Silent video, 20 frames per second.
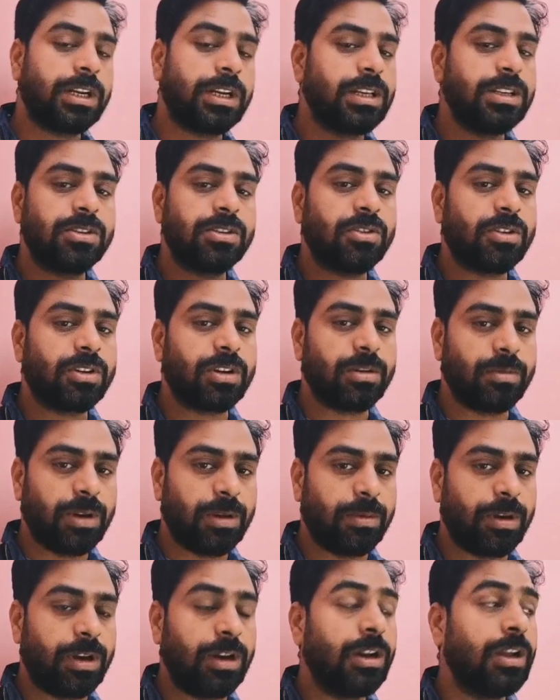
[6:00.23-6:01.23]
is not
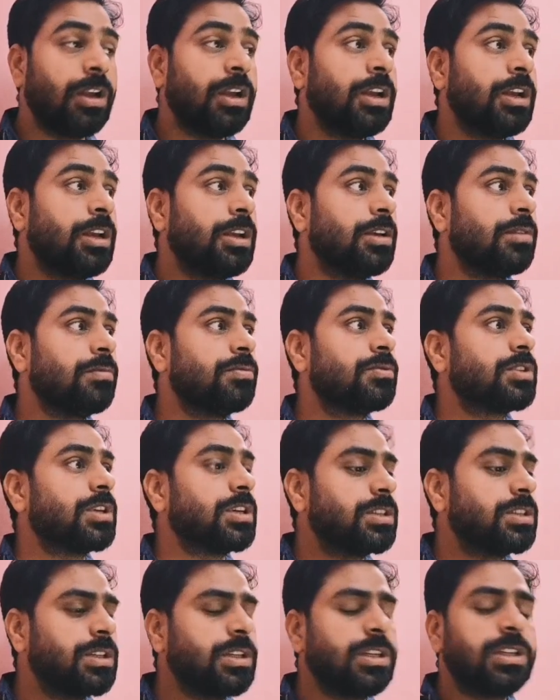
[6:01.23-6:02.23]
available. If
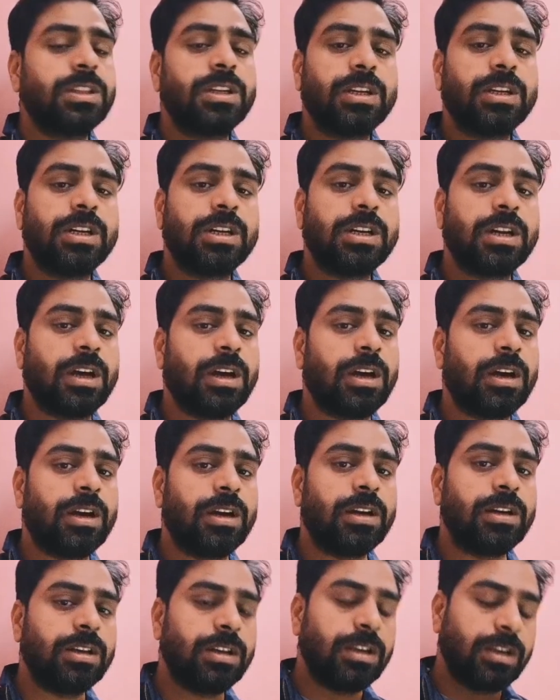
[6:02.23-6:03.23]
changing in the
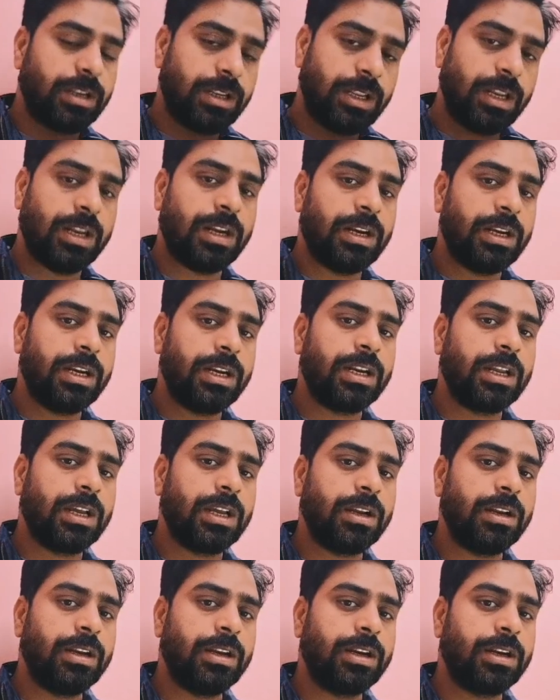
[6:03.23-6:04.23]
data in
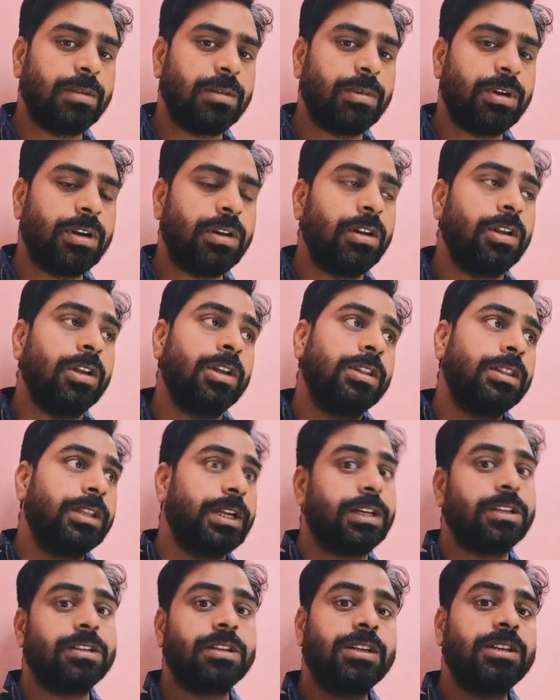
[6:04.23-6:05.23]
a table, that is
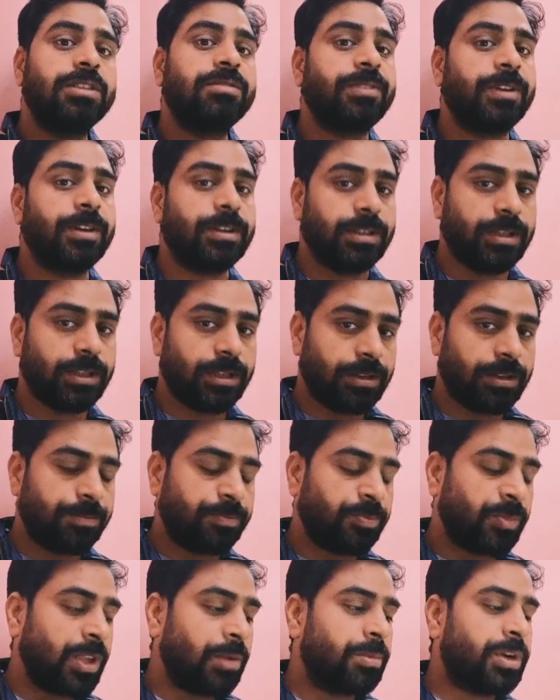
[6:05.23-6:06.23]
a different thing.
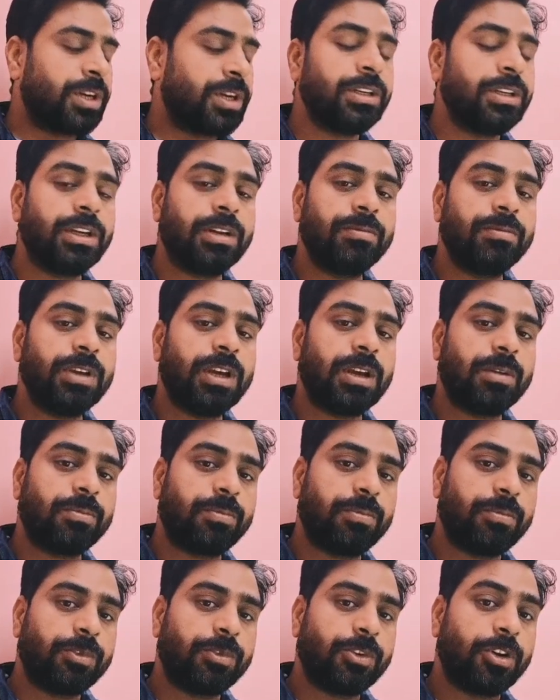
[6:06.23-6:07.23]
But here we are
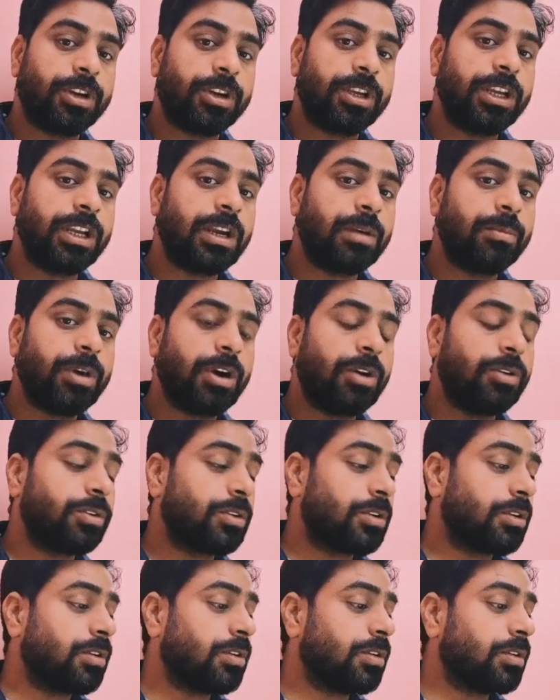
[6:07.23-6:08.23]
talking about
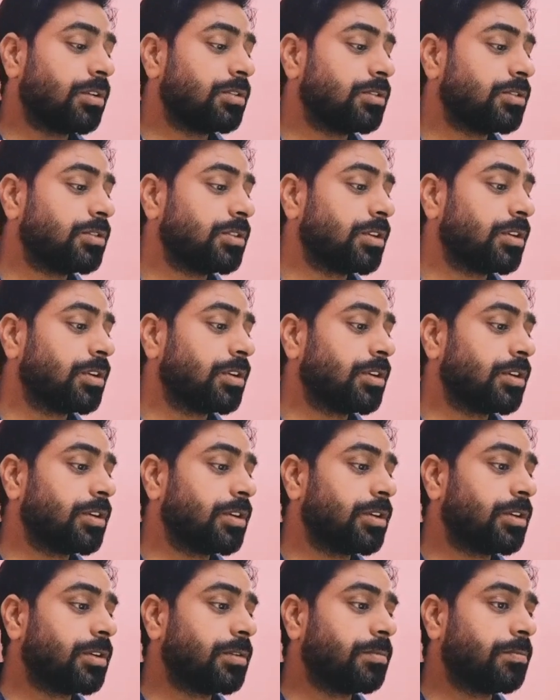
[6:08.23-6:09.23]

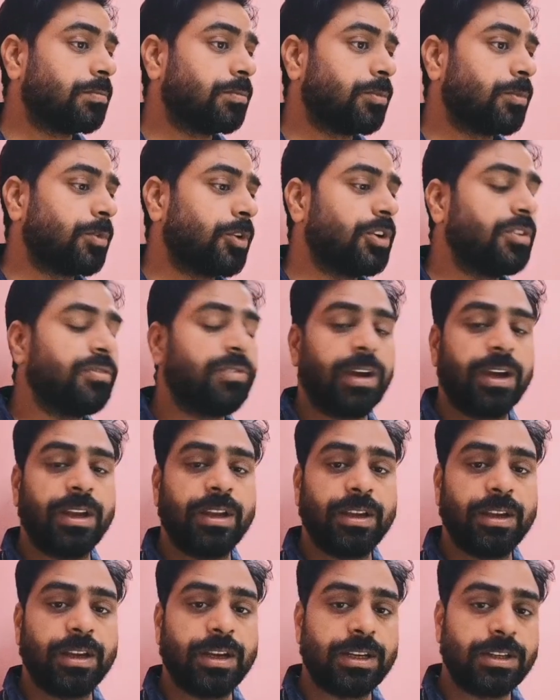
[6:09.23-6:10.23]
modifying
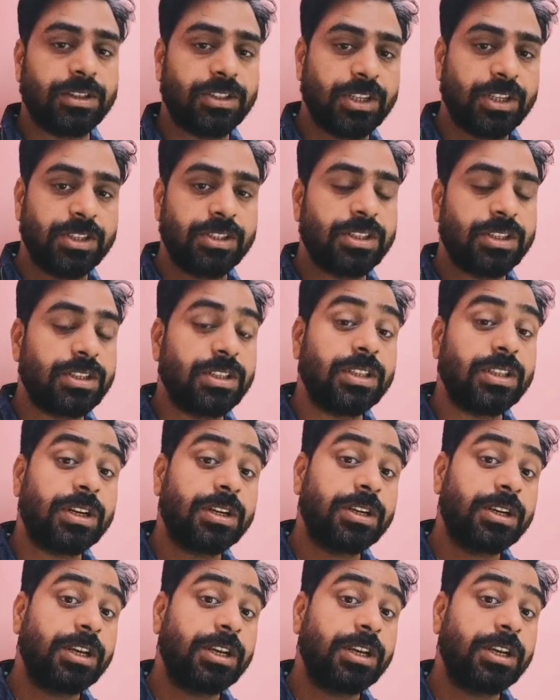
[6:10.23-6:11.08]
and changes in the